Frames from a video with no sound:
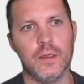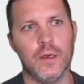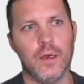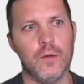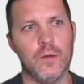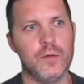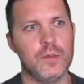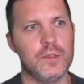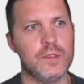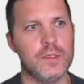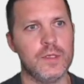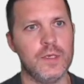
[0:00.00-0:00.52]
I
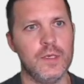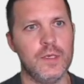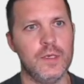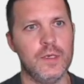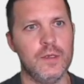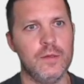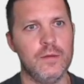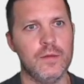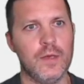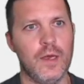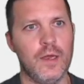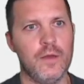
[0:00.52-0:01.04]
would say
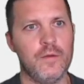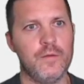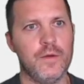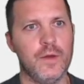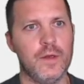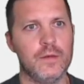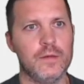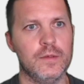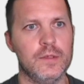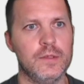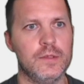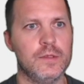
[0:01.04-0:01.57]

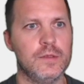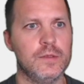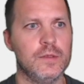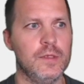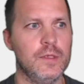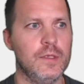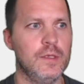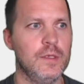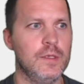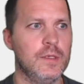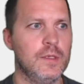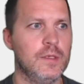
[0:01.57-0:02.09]
NiFi
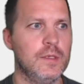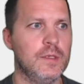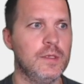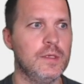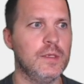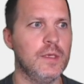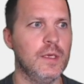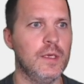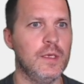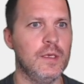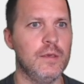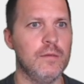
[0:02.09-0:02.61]
registry
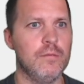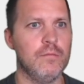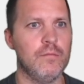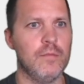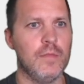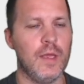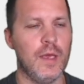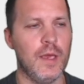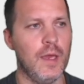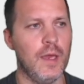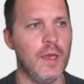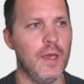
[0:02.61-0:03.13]
can
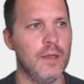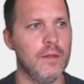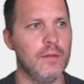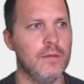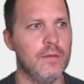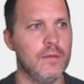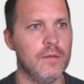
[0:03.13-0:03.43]
add